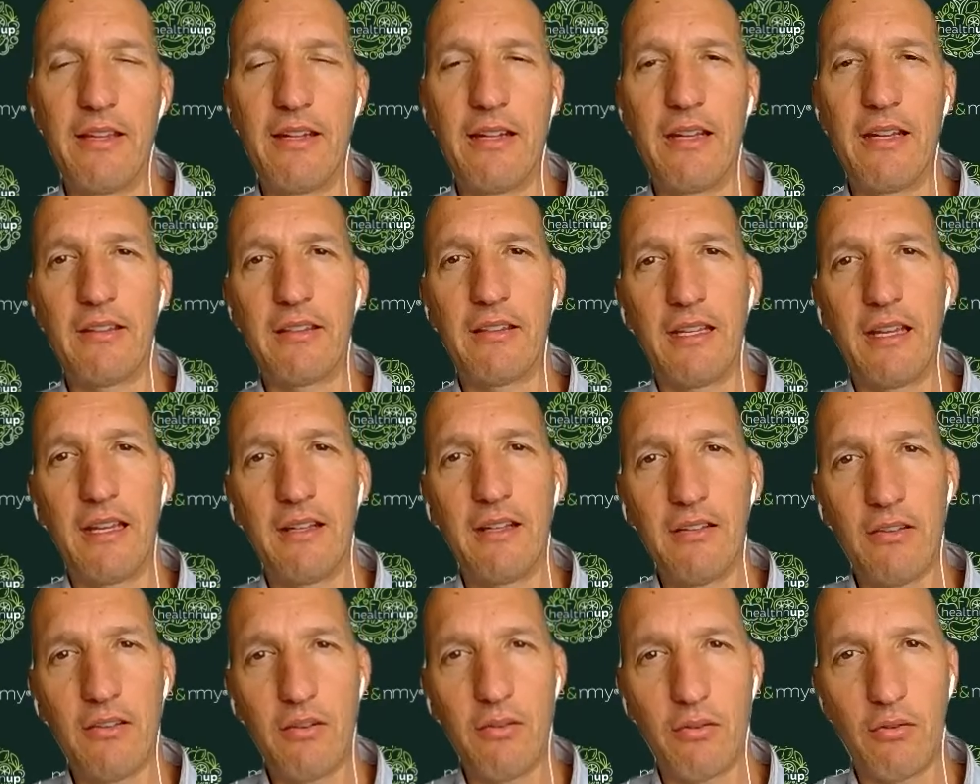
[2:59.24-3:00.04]
And then at
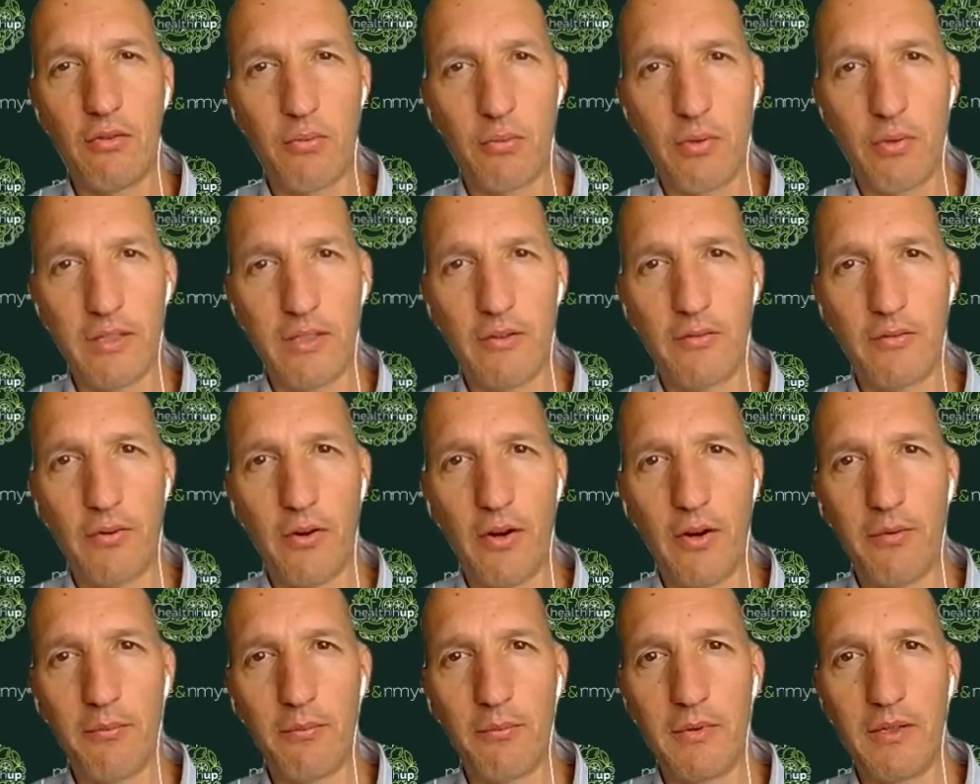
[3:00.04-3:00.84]
the end of the
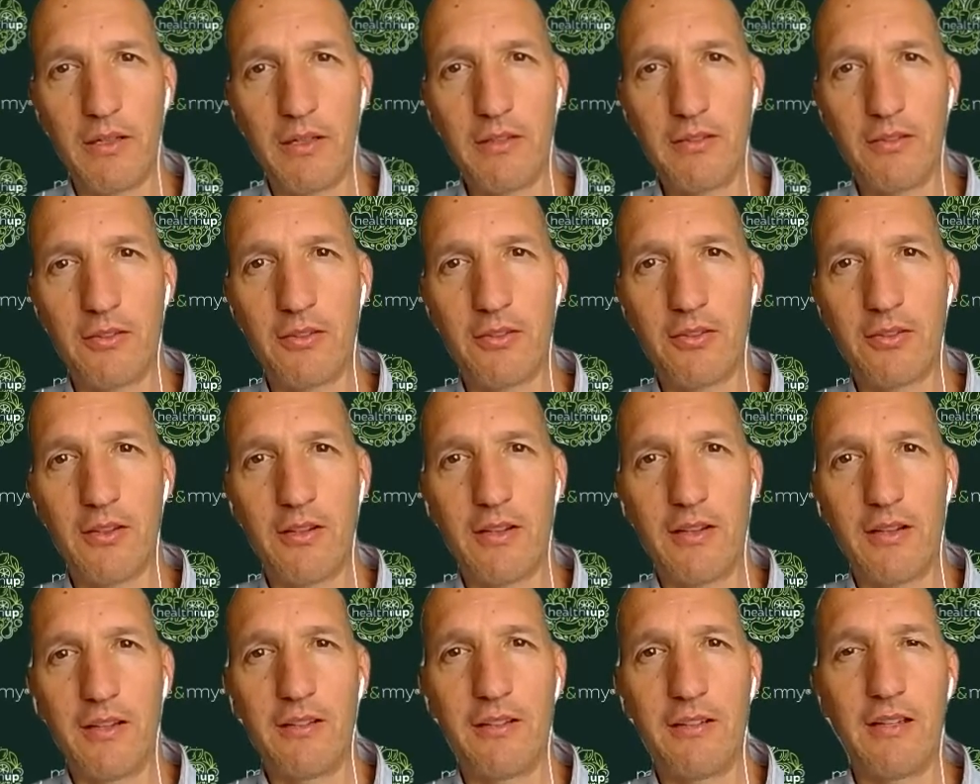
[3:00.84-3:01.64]
25 minutes,
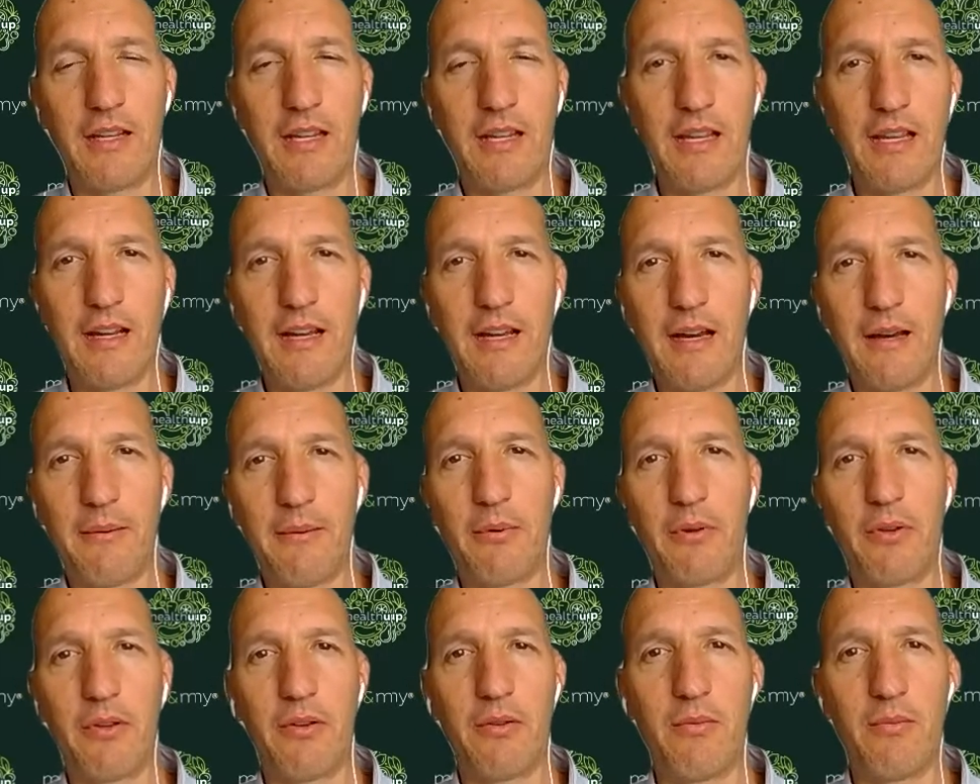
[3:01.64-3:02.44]
you get
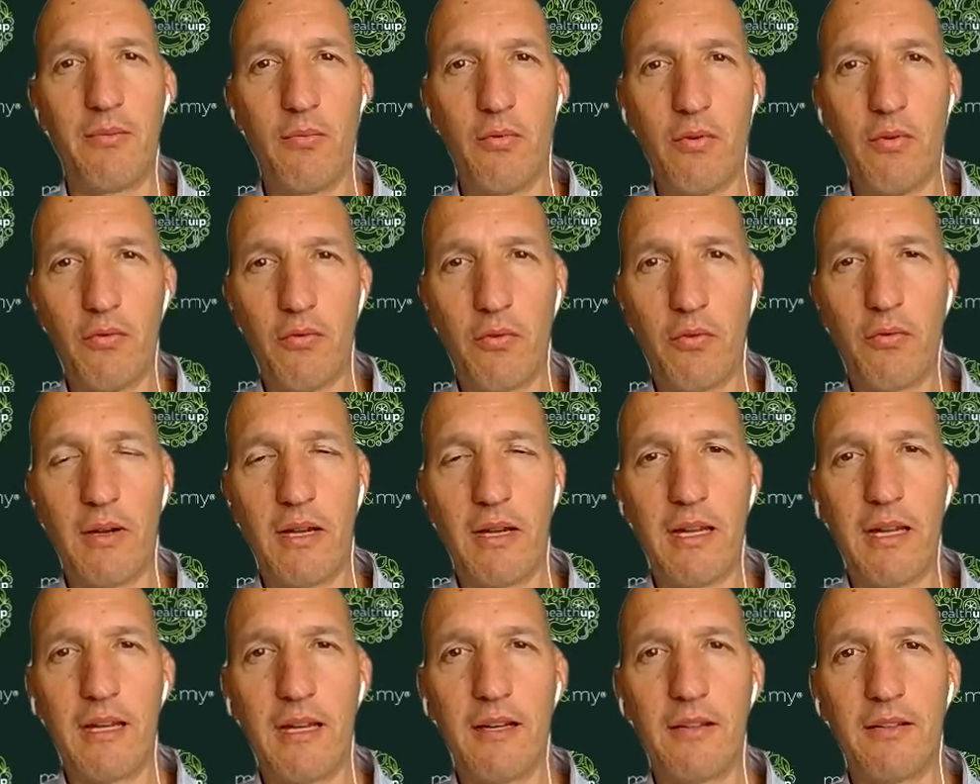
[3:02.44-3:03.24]
up, move
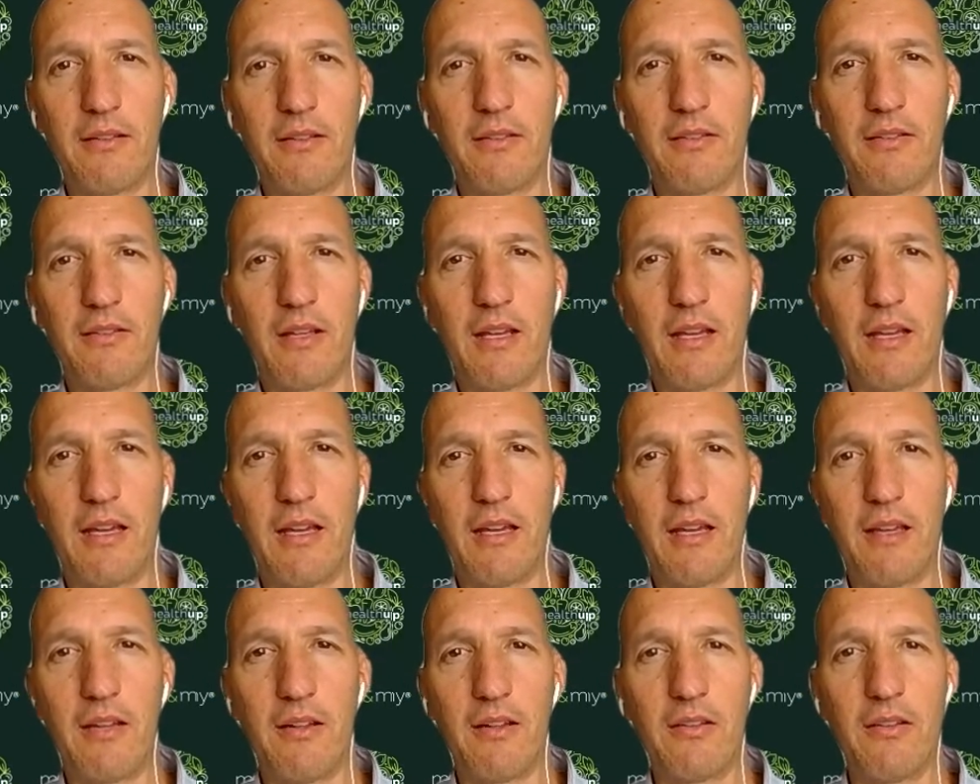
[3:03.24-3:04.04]
around,
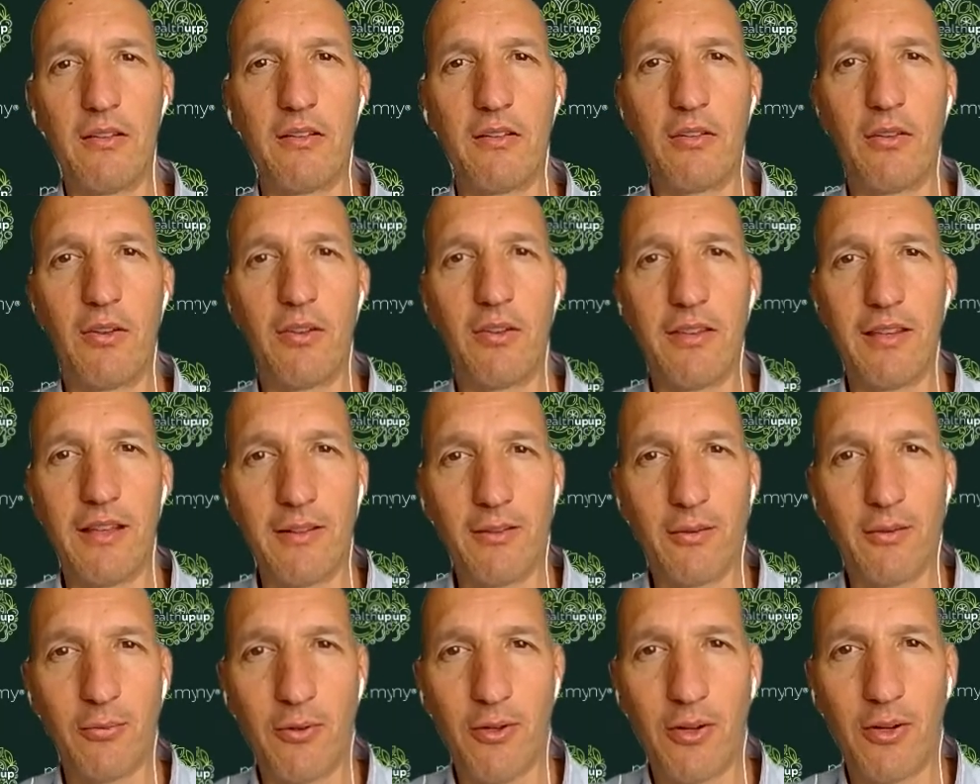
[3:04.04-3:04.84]
and
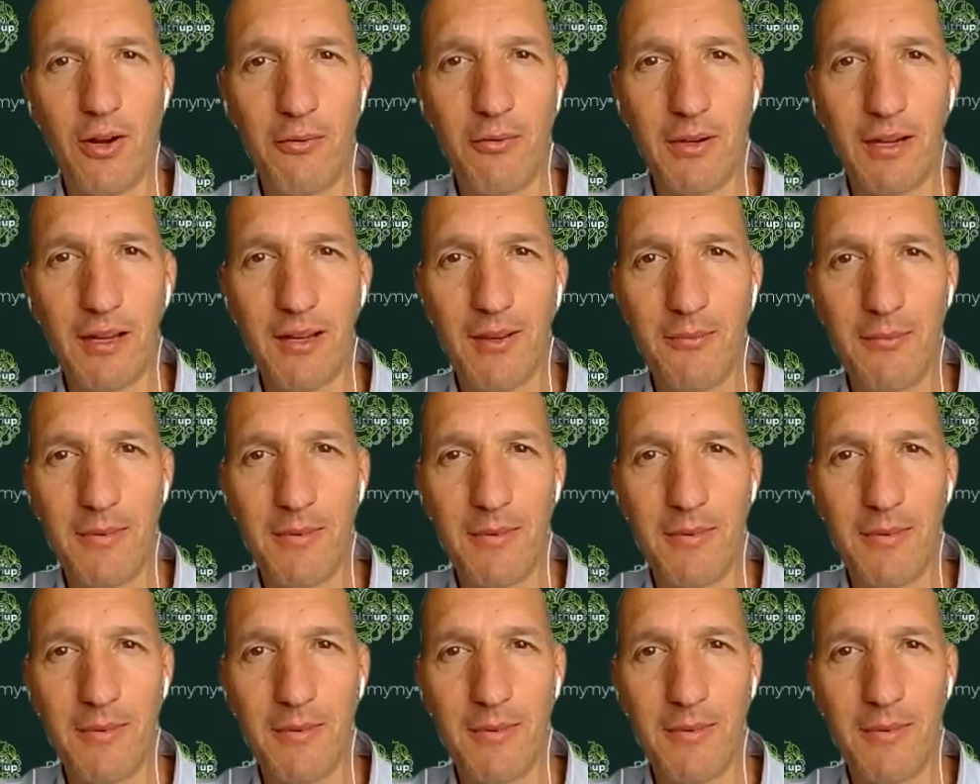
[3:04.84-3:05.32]
that's when I